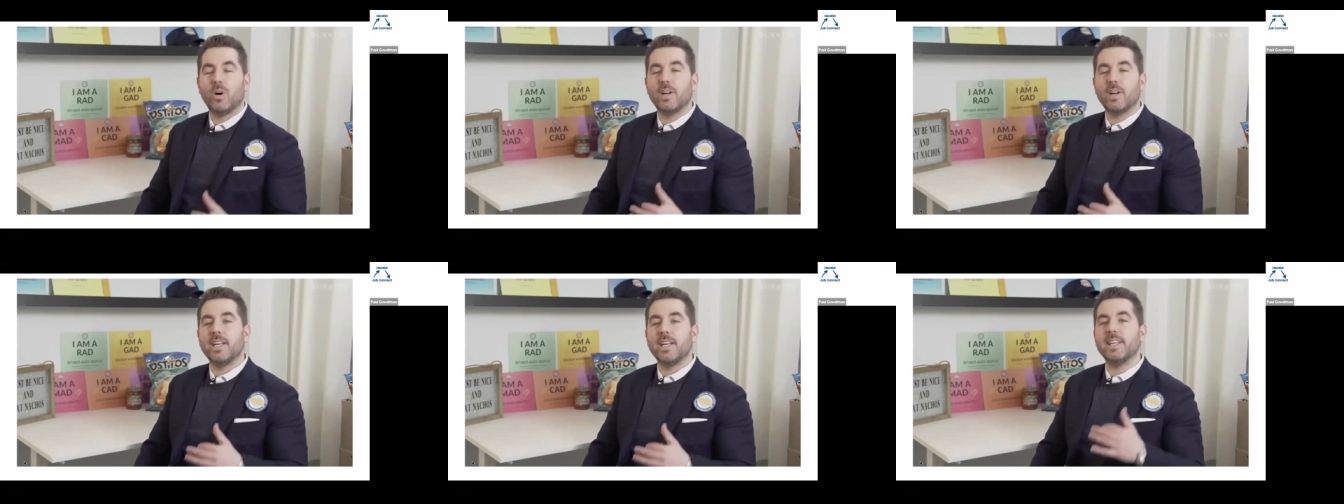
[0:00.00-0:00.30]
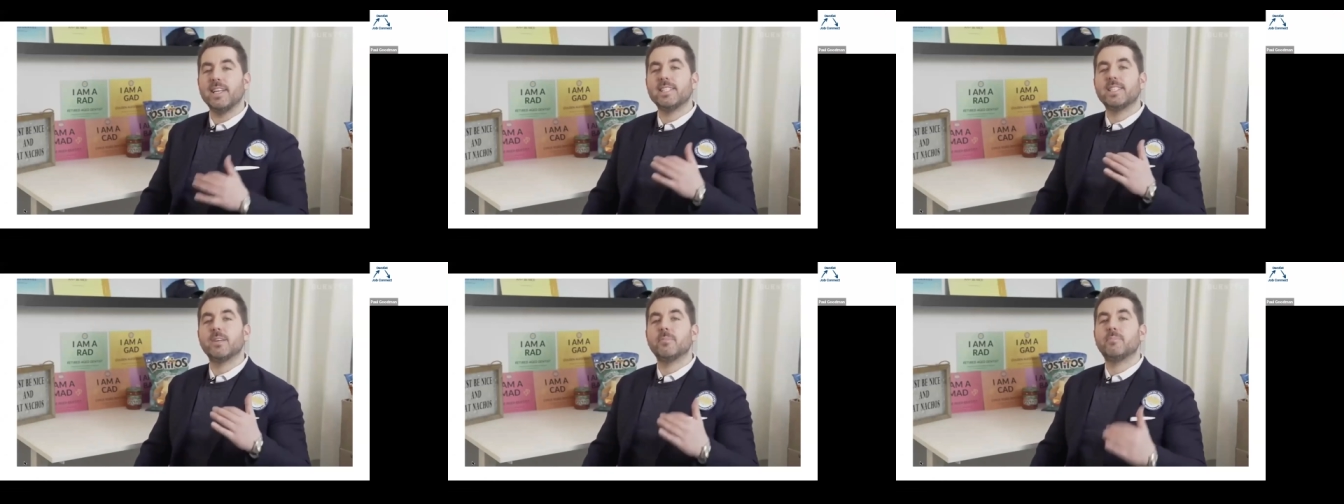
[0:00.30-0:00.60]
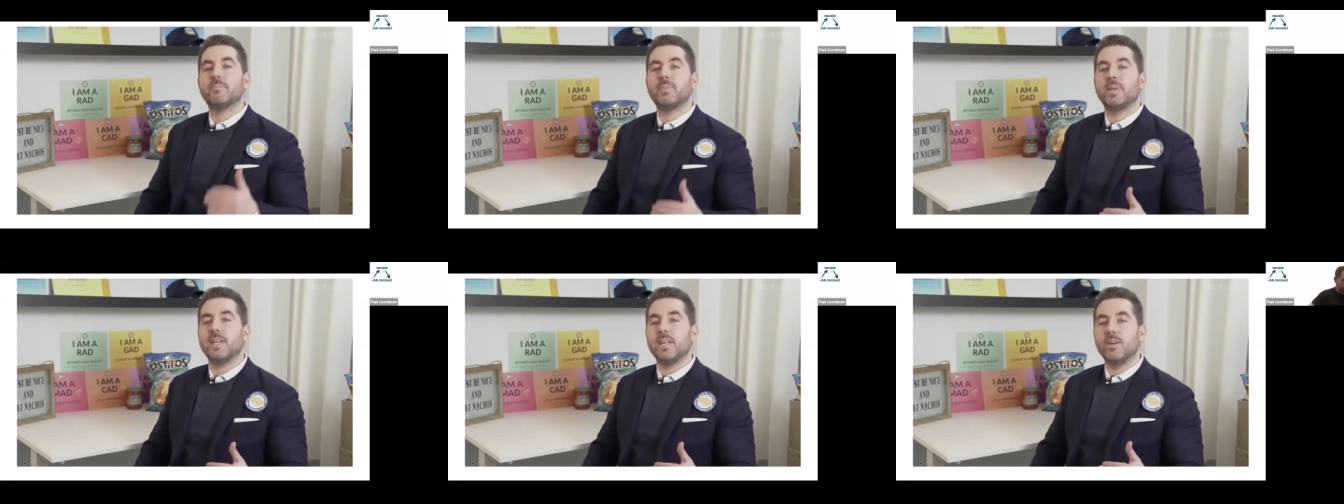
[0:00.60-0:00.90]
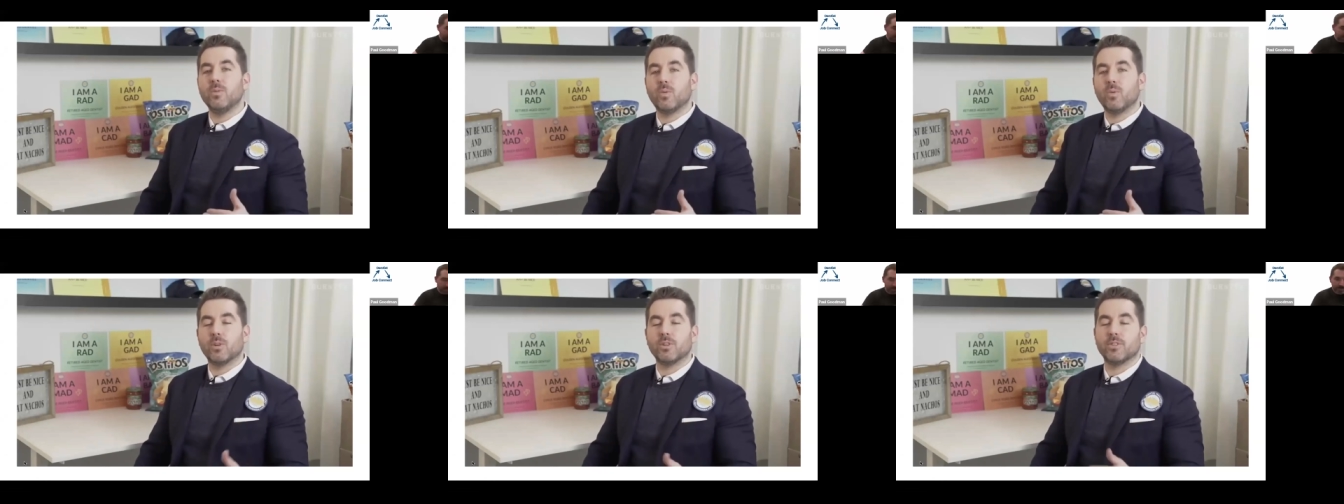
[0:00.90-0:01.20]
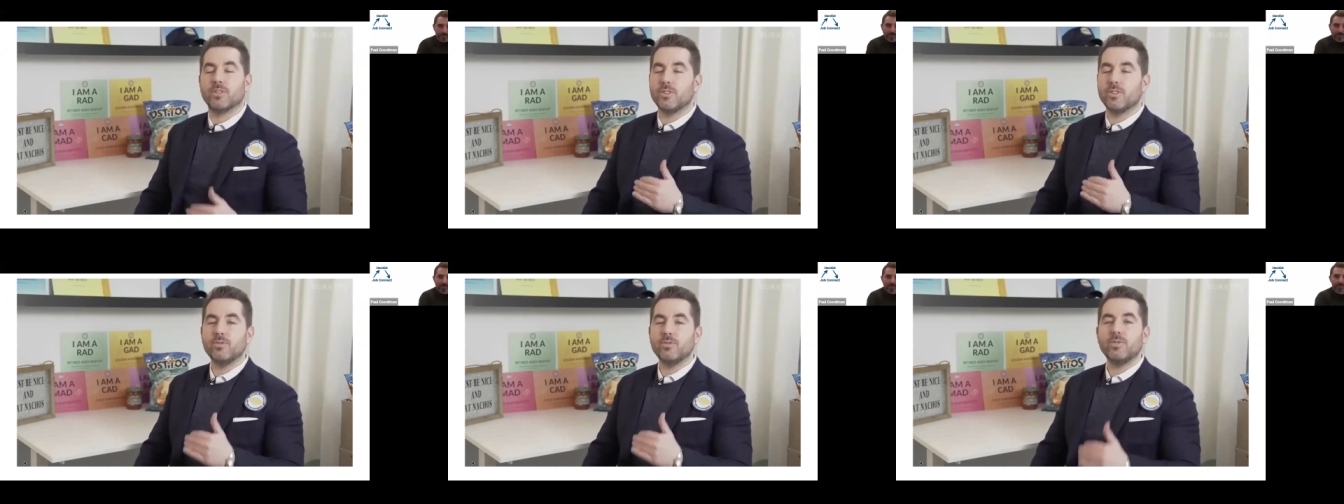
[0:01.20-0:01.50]
And the final one
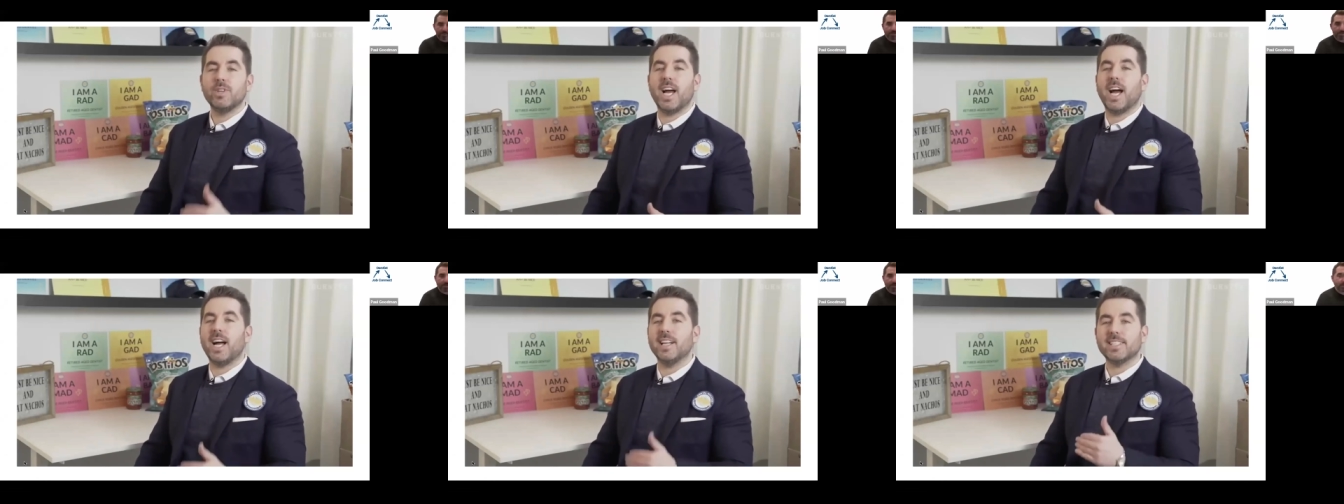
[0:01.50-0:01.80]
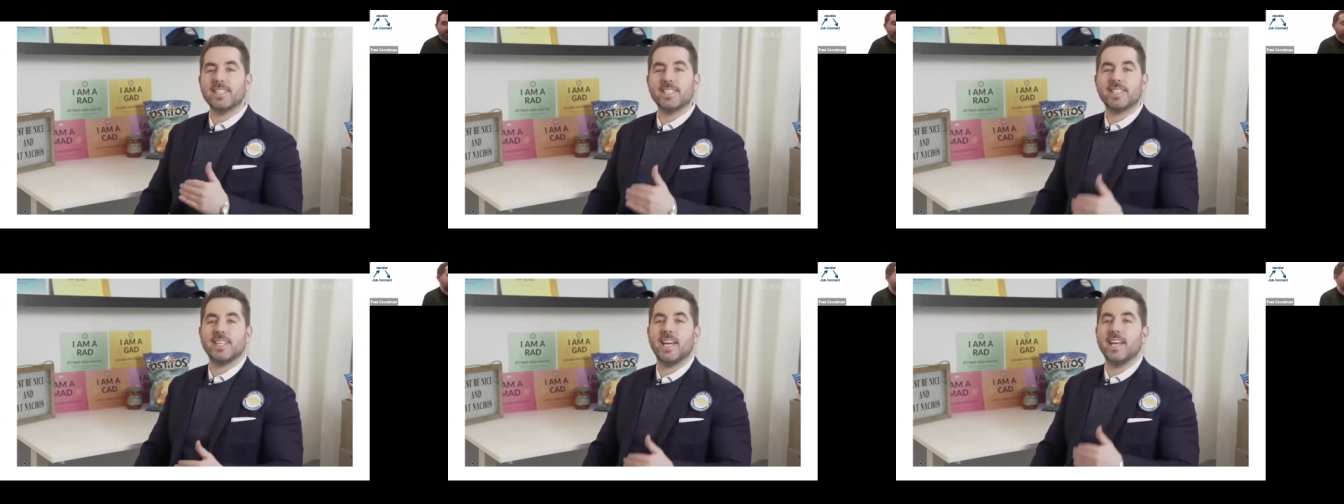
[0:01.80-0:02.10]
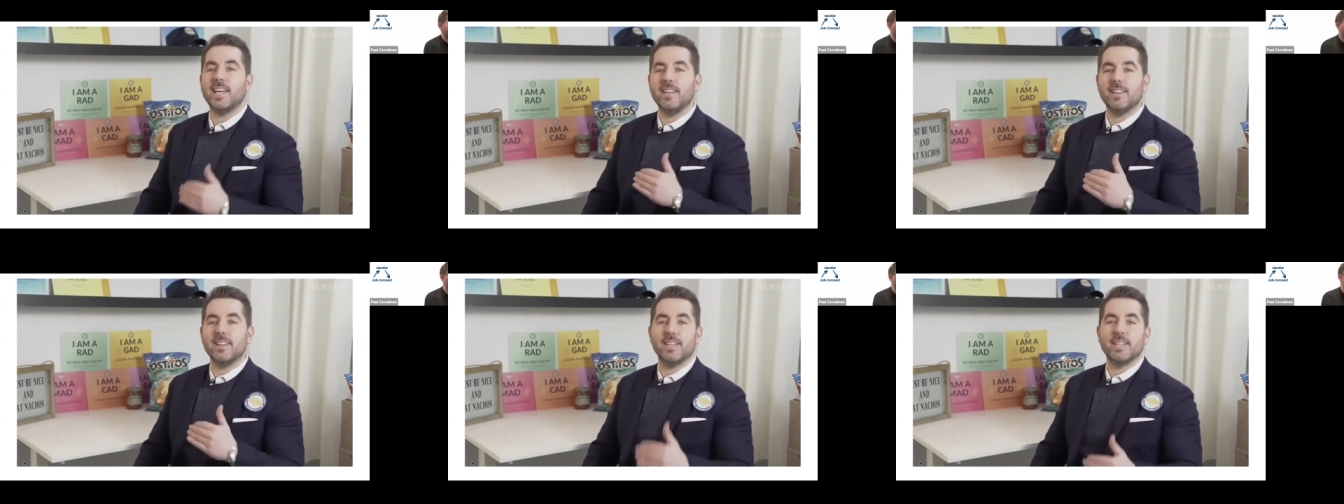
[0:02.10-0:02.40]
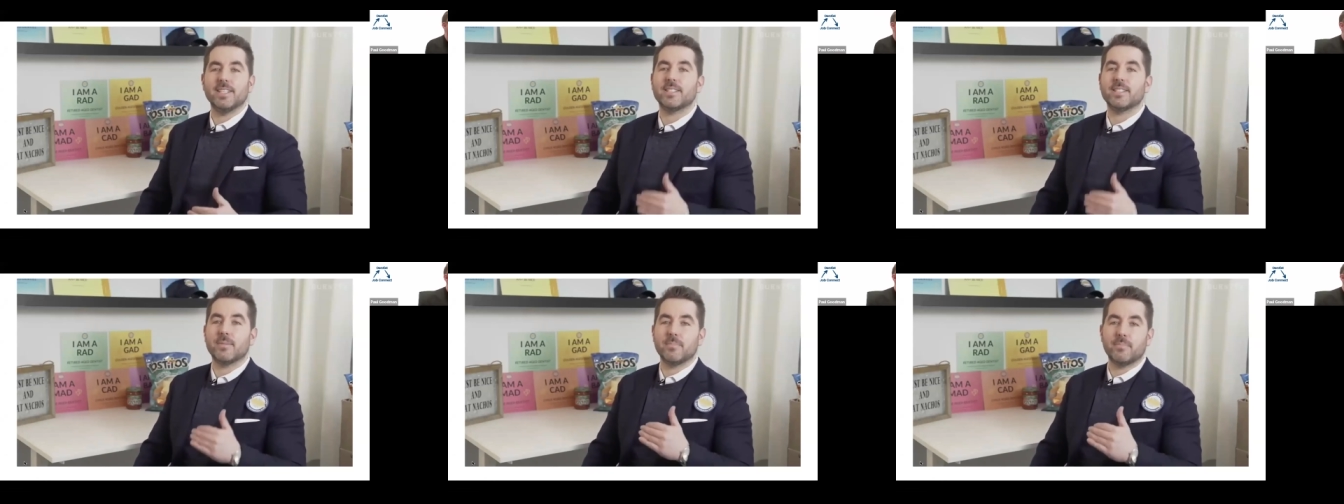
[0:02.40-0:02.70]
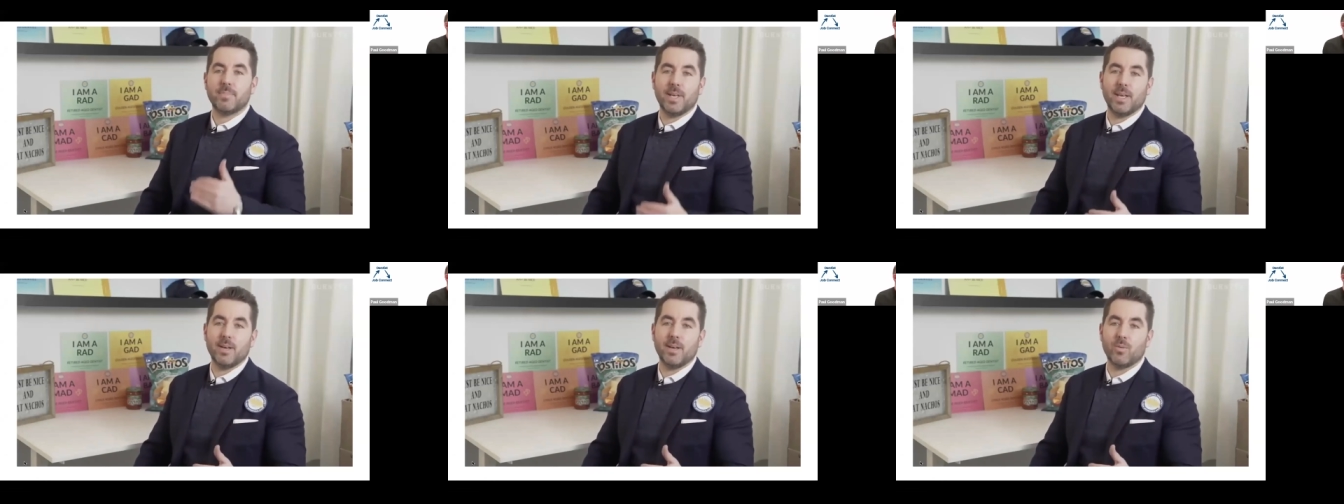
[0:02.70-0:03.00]
is the P word. Do not
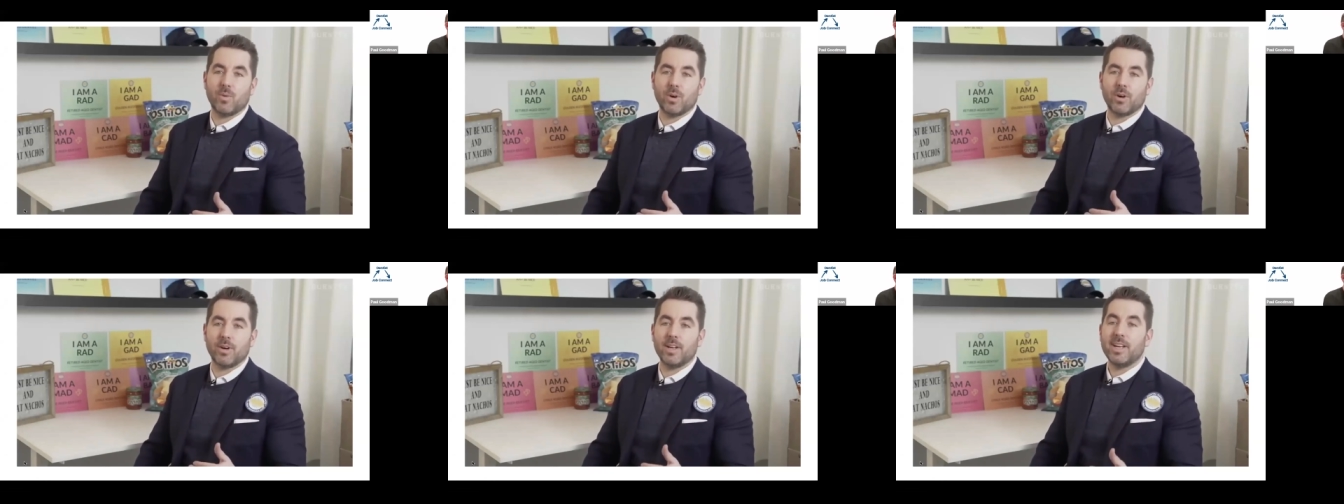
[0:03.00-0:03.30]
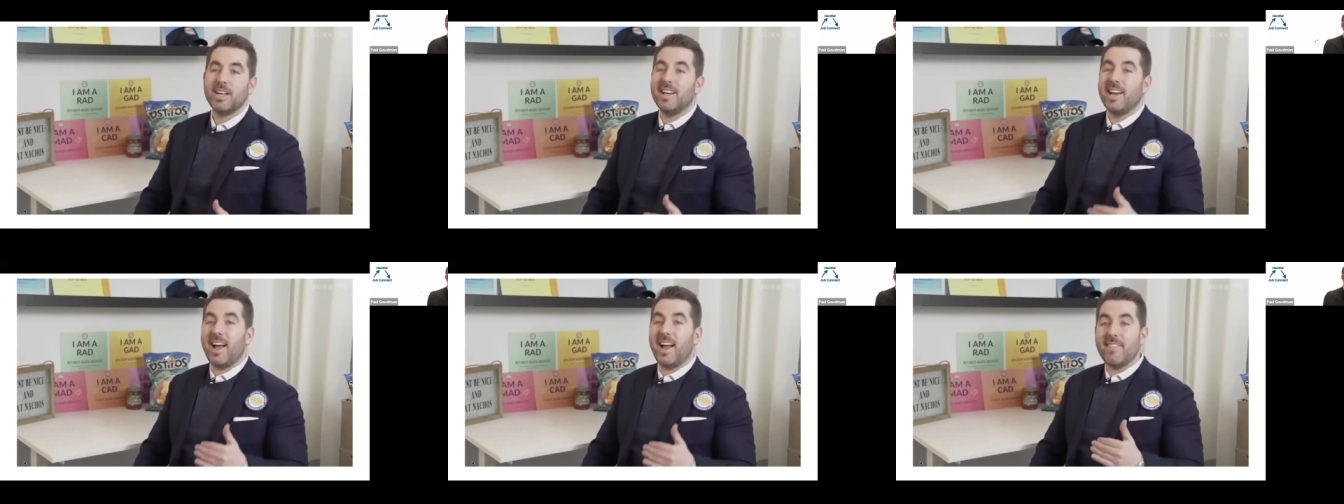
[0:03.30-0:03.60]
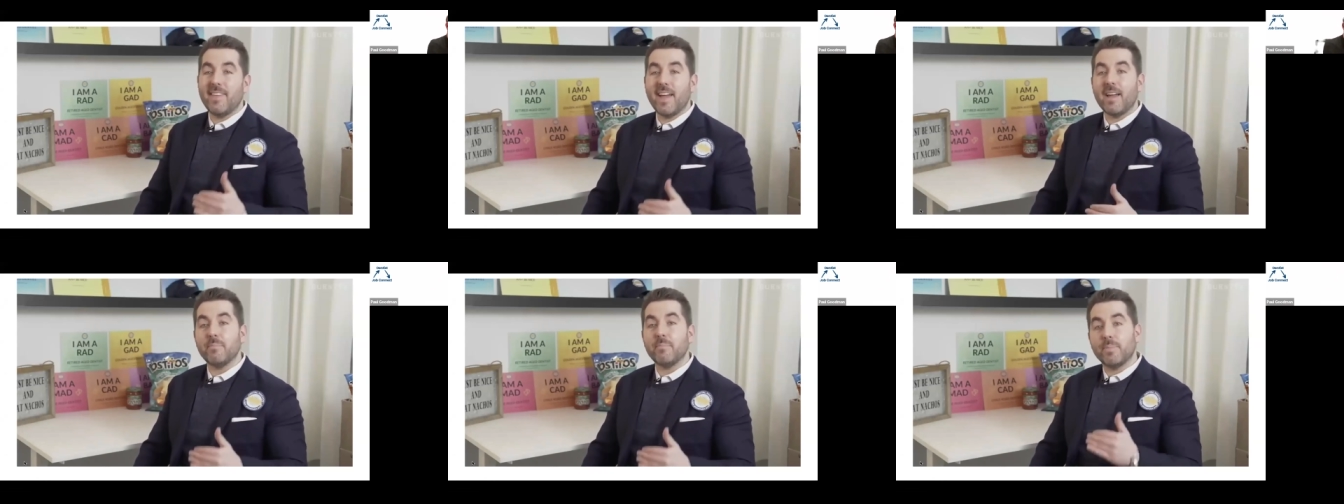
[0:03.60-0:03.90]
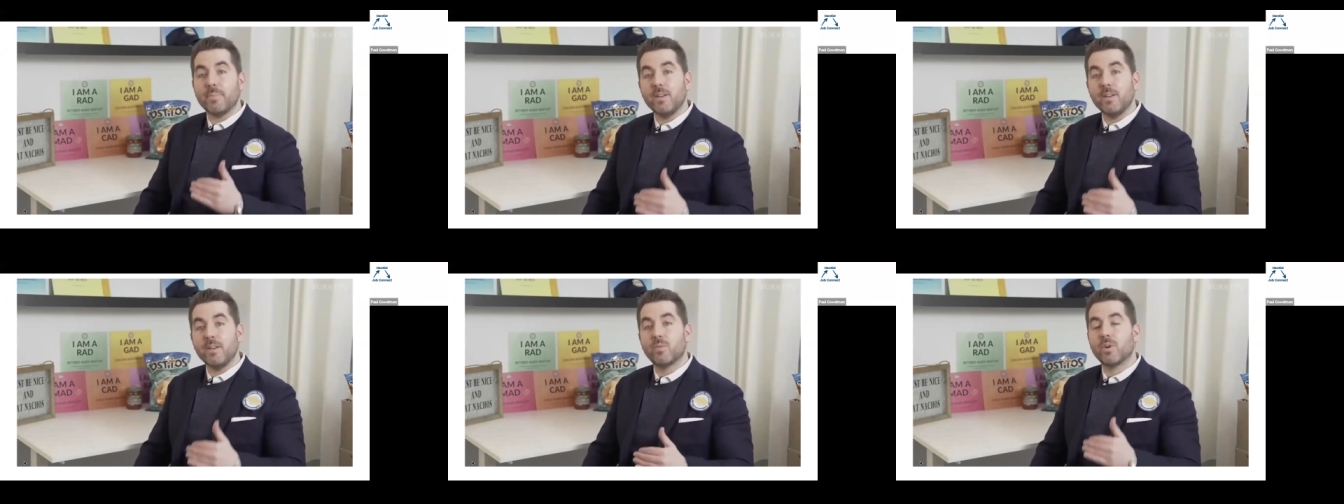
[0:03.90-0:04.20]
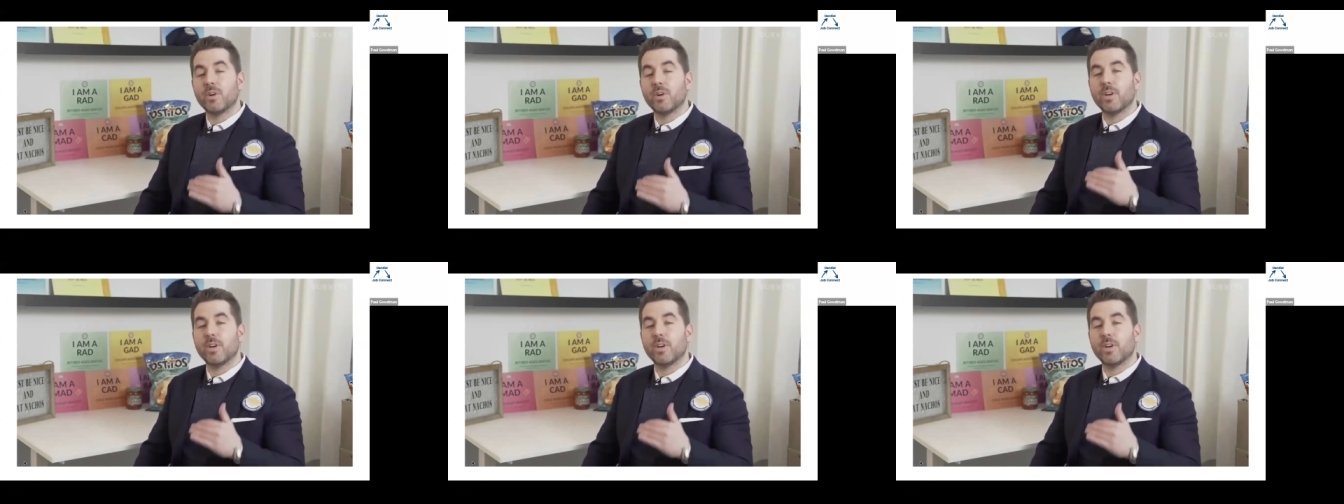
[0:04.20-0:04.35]
say this P word.